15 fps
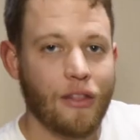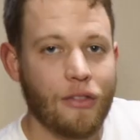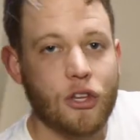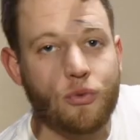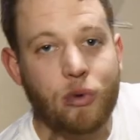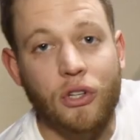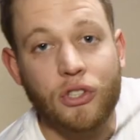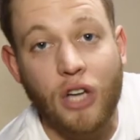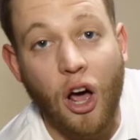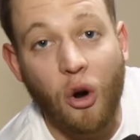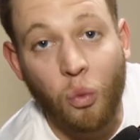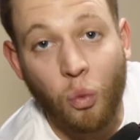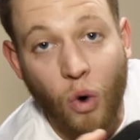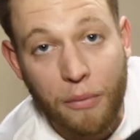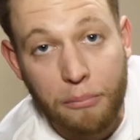This reel's
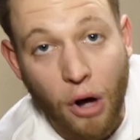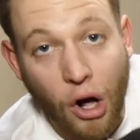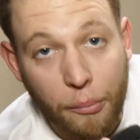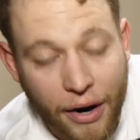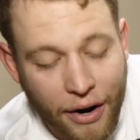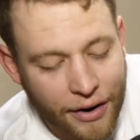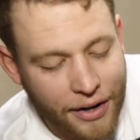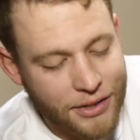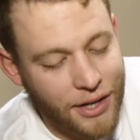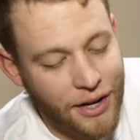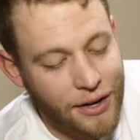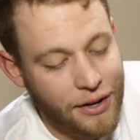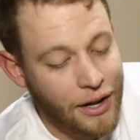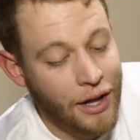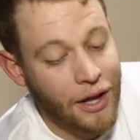got 1 ball bearings in
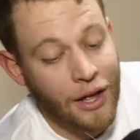it.